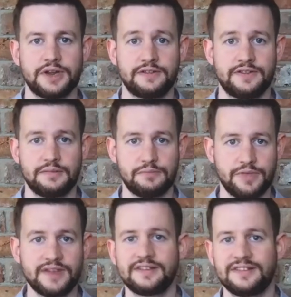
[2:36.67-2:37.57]
as
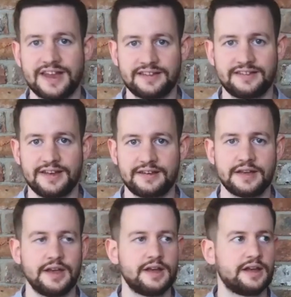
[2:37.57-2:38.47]
things are tested,
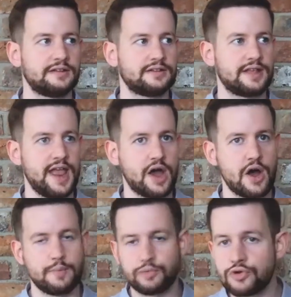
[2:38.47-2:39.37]
as they
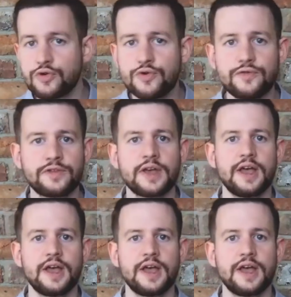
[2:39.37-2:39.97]
are improved,